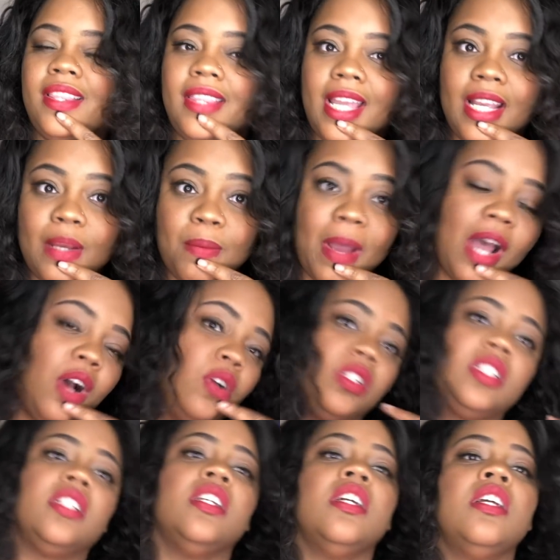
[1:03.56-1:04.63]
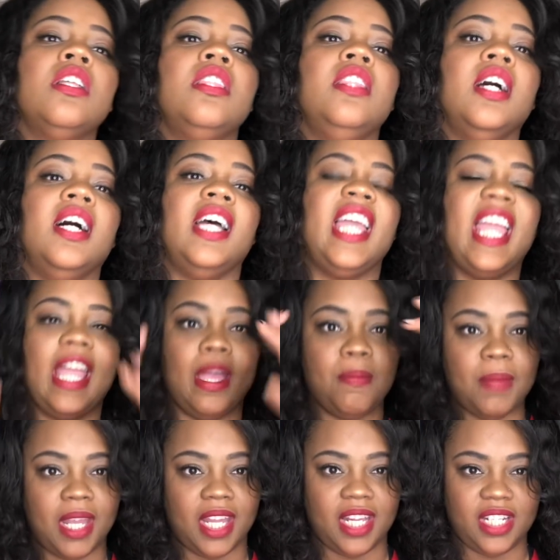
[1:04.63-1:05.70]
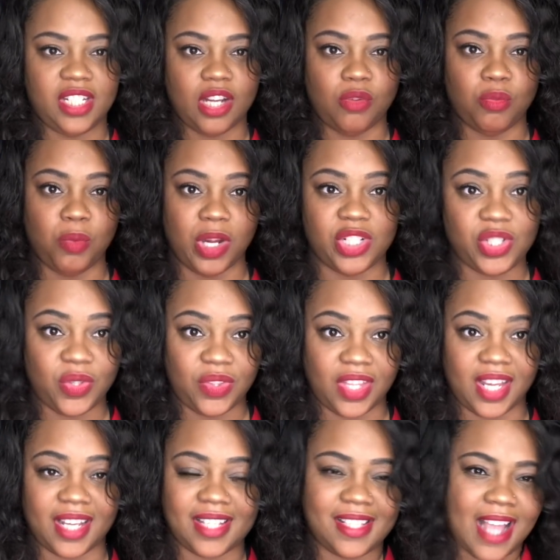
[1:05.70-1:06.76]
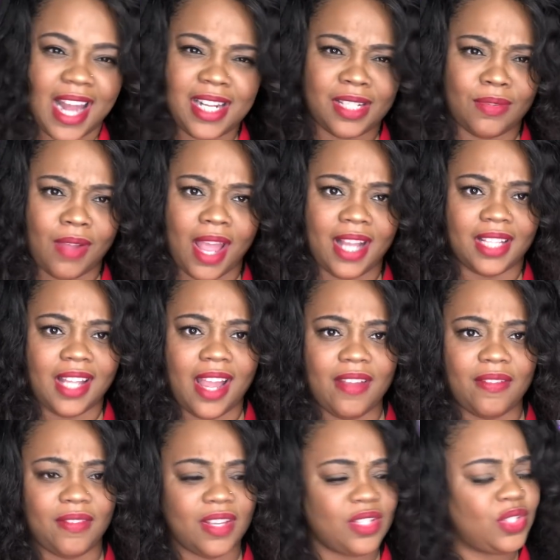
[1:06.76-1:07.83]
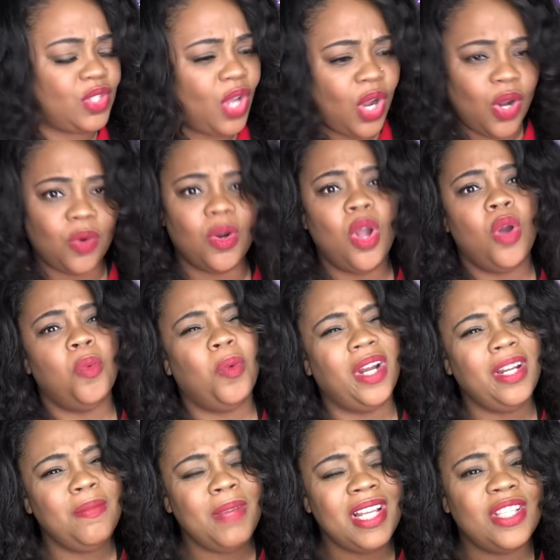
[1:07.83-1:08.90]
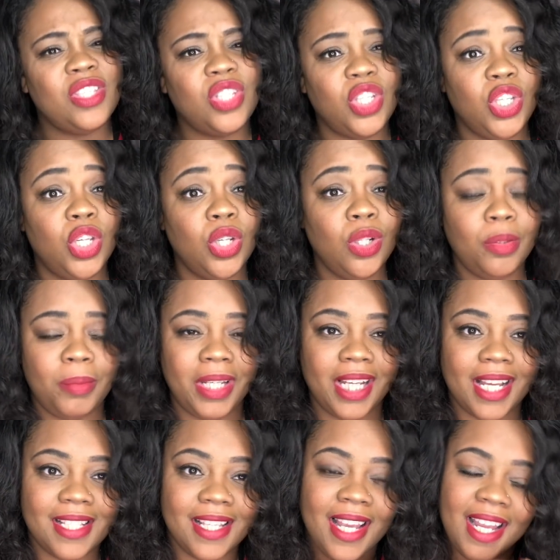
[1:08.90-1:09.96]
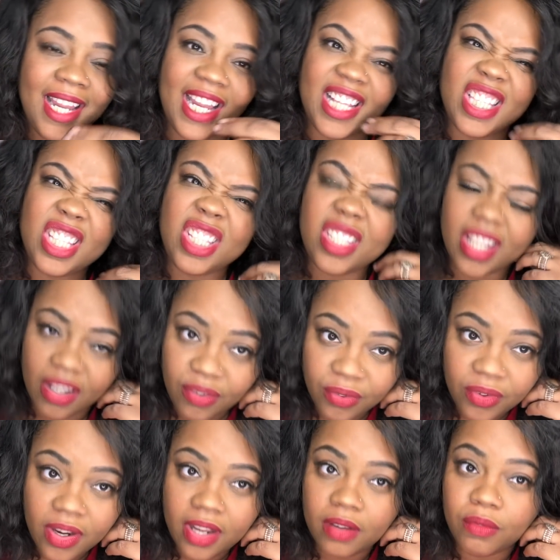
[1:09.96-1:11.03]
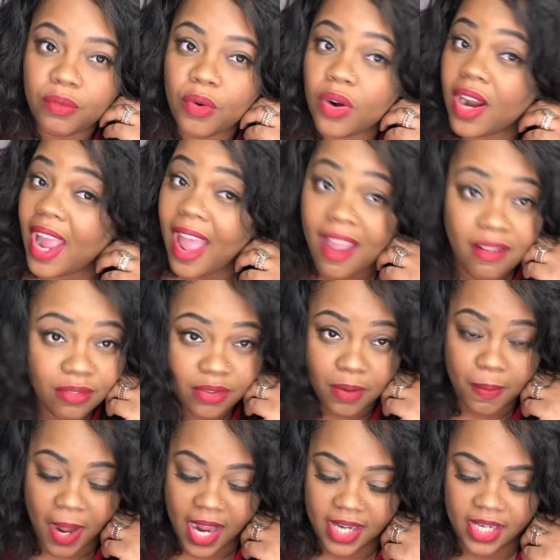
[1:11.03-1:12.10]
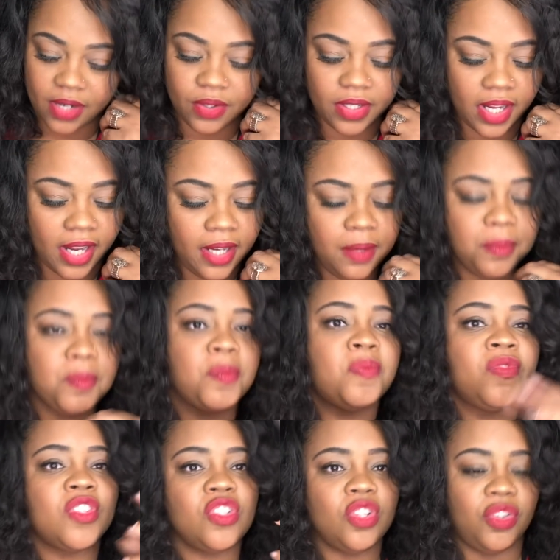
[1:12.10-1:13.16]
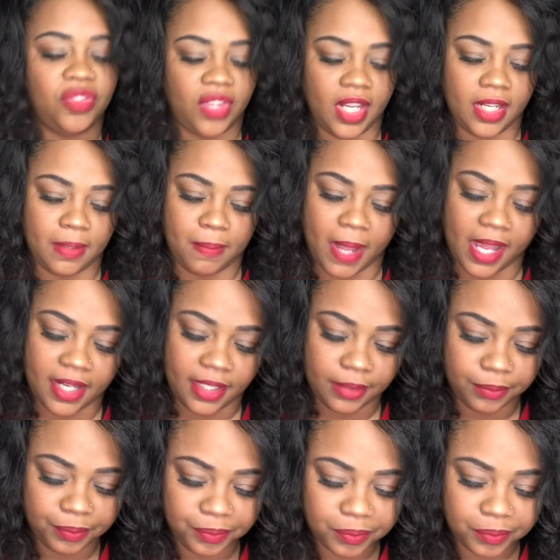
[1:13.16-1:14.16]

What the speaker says: think about the image of what you think a satisfying life is. No, what it means to you, because it's different for everybody, okay? So think about it.